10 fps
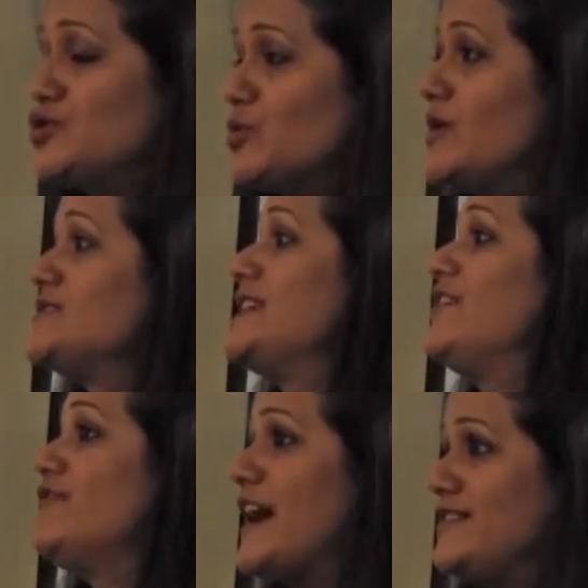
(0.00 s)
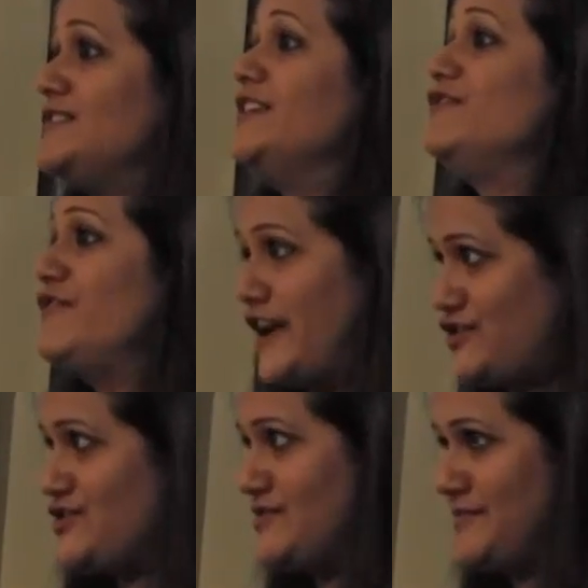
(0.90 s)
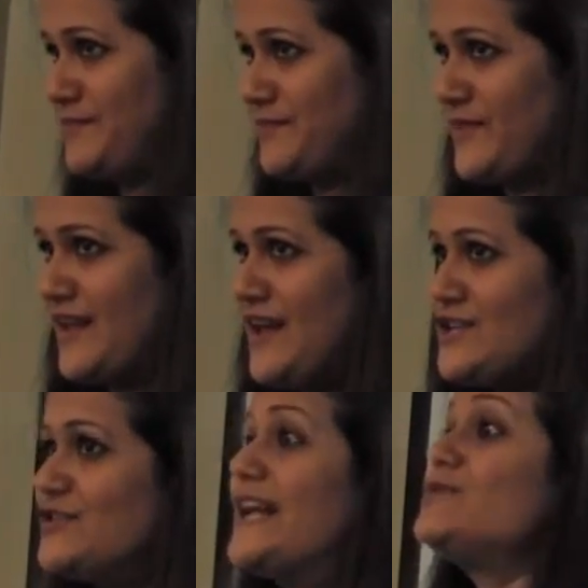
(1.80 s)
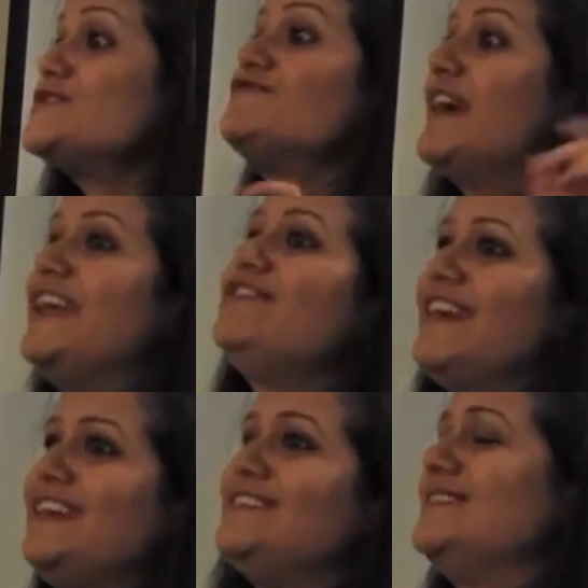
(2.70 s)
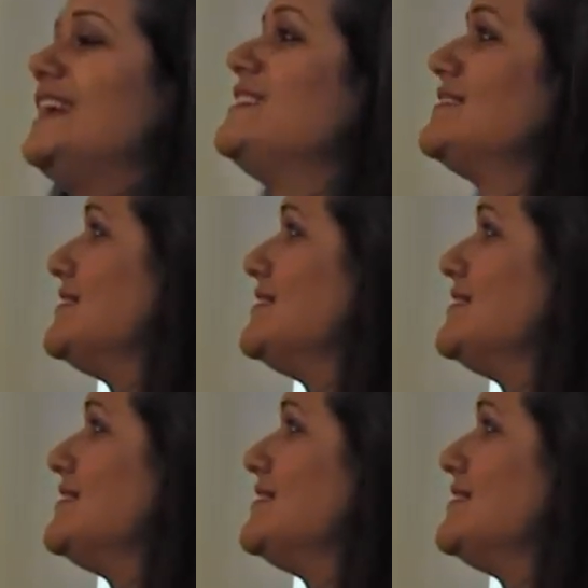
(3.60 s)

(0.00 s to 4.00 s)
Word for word: towards that viral infection. So that was very, very like